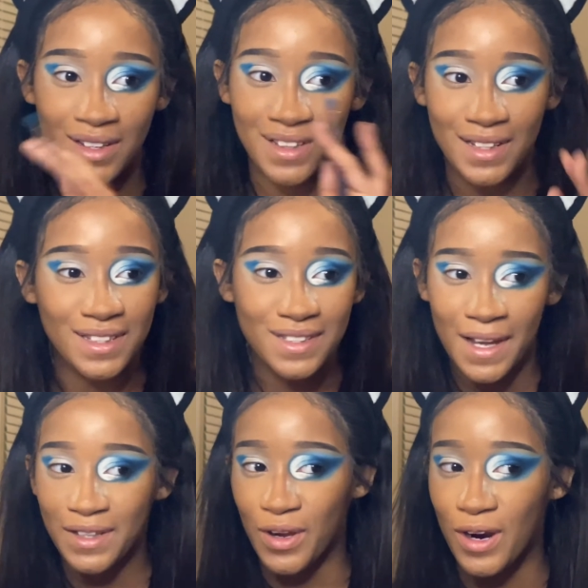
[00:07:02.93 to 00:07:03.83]
This is
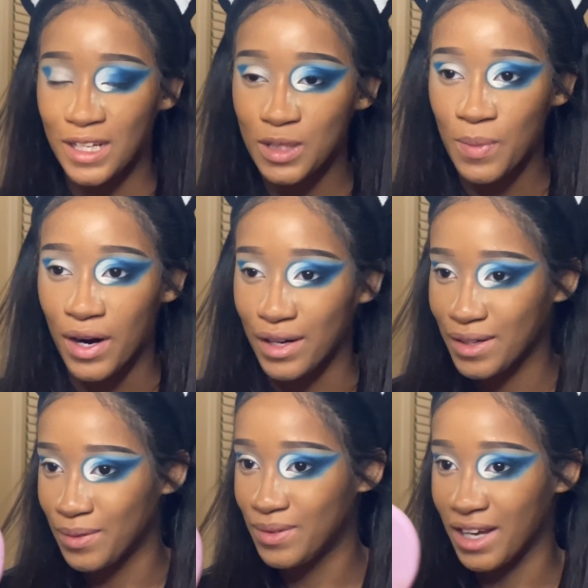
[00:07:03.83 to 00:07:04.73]
like the hardest part
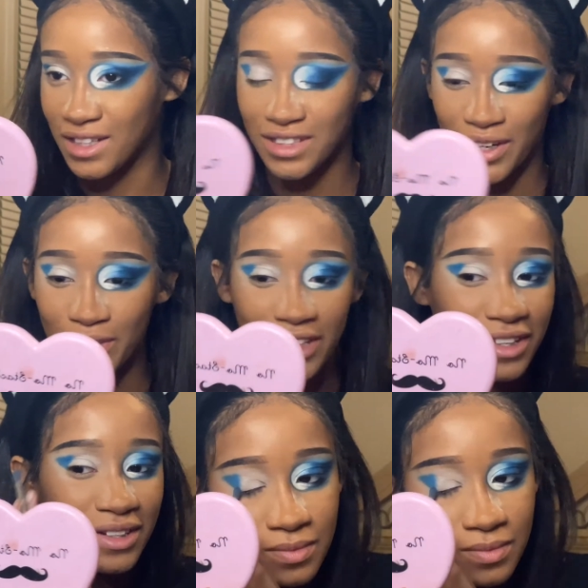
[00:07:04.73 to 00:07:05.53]
of the eyeshadow look.